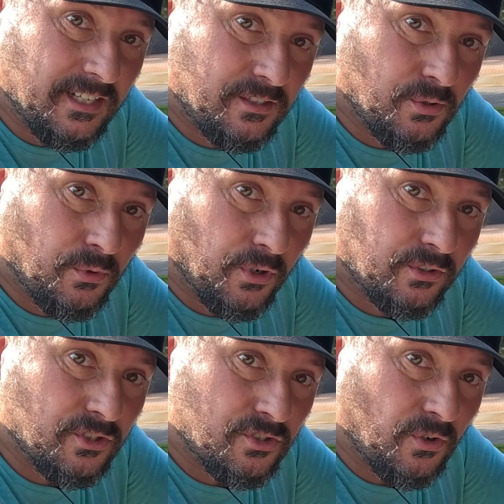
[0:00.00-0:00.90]
it to work
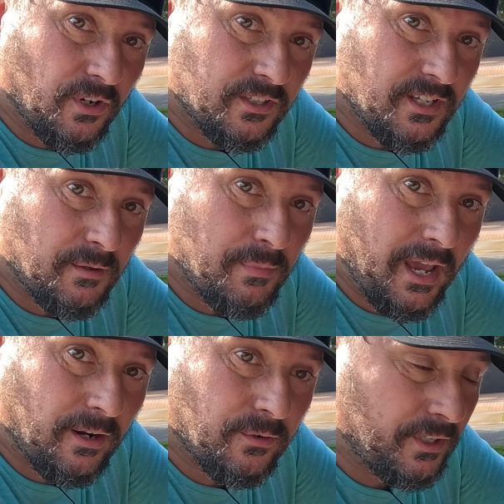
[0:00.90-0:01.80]
to start a dead
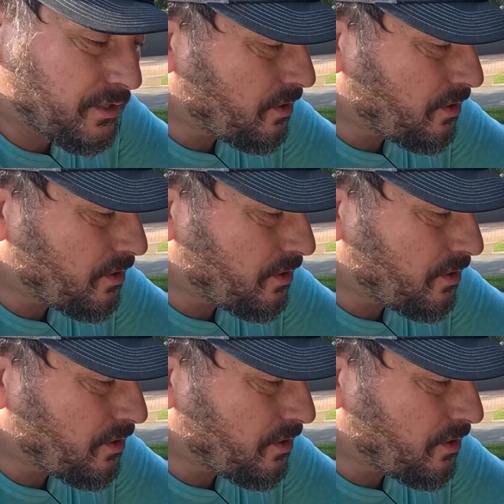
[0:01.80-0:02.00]
battery